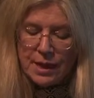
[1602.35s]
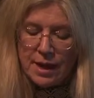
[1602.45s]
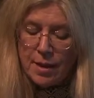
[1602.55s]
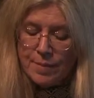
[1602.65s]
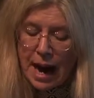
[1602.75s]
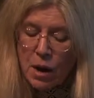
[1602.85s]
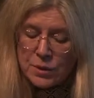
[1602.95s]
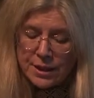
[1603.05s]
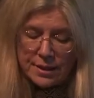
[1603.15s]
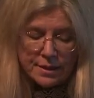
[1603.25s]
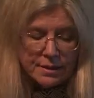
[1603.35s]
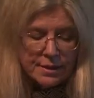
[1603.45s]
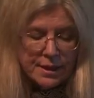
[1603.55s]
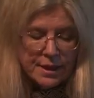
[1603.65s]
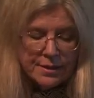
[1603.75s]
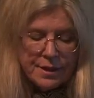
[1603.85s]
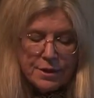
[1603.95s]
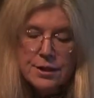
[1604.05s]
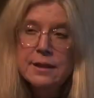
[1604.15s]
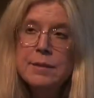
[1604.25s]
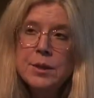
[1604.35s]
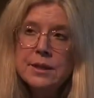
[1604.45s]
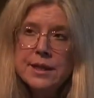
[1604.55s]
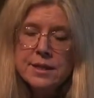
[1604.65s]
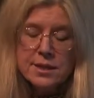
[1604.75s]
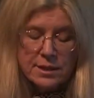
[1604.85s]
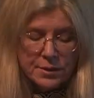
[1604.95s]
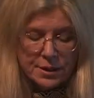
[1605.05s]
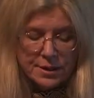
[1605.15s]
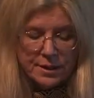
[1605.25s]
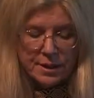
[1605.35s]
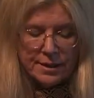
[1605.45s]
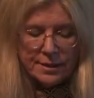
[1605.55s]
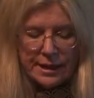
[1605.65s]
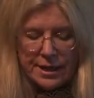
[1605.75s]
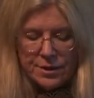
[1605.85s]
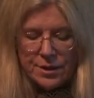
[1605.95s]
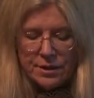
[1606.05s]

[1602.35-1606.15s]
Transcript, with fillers: abound here that are deliberately excluded in the later